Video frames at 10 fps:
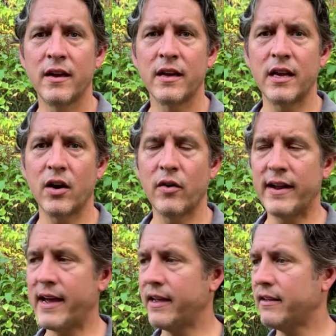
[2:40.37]
and
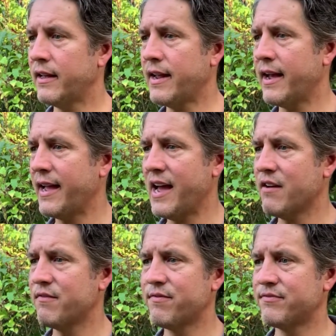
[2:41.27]
I
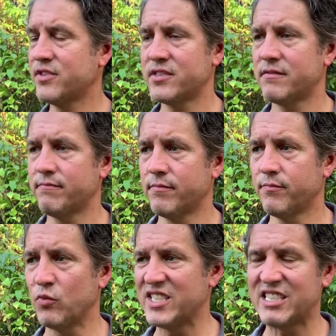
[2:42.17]
have just
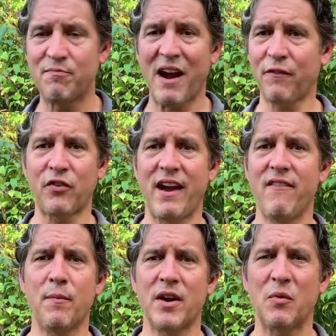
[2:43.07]
respect for
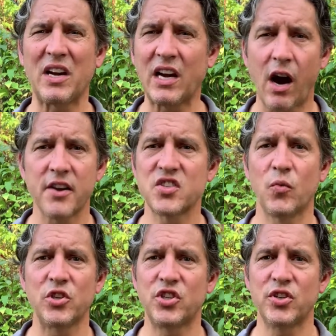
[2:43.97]
everybody, regardless of
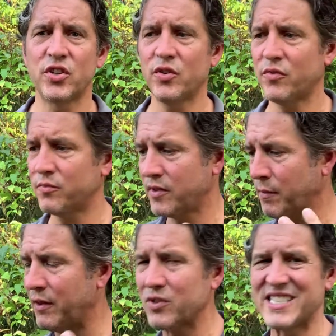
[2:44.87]
what you do, to
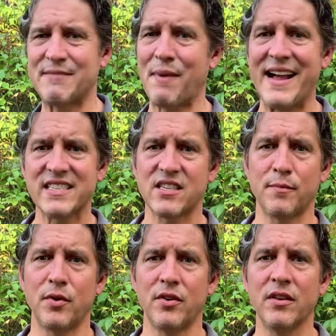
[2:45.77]
be
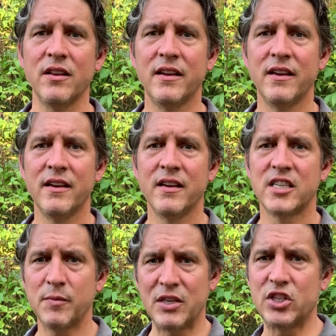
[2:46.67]
responsible,
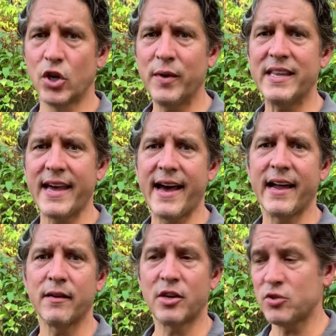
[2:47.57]
to be doing
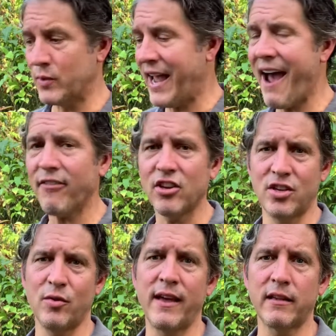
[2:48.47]
that, because we have to
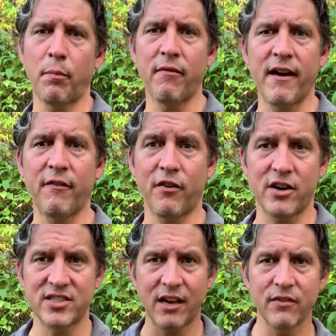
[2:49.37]
do that to provide for
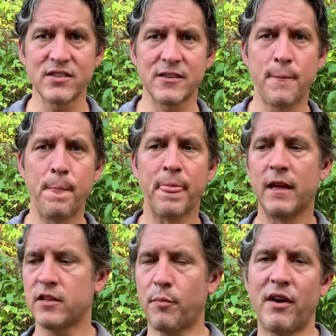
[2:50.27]
ourselves,
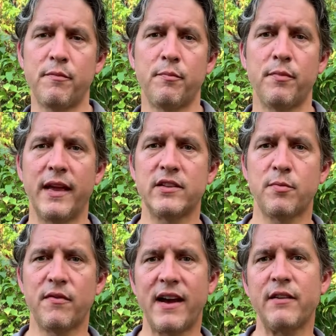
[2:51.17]
to
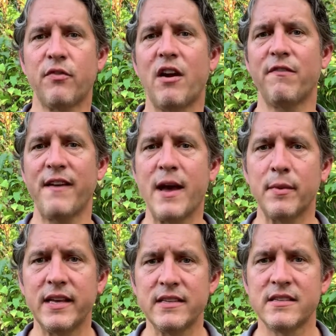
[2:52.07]
provide for our
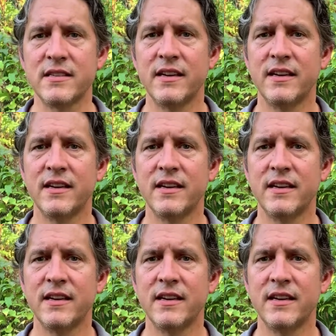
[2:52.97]
families,